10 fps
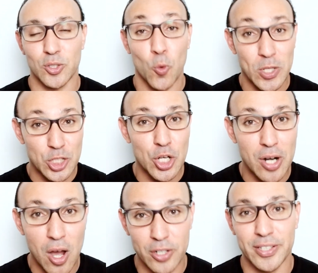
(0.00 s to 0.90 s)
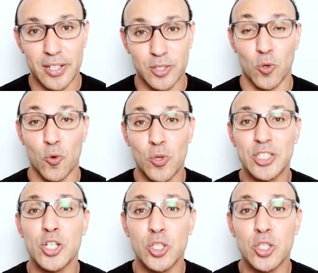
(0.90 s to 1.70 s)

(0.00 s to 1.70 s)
question articles or question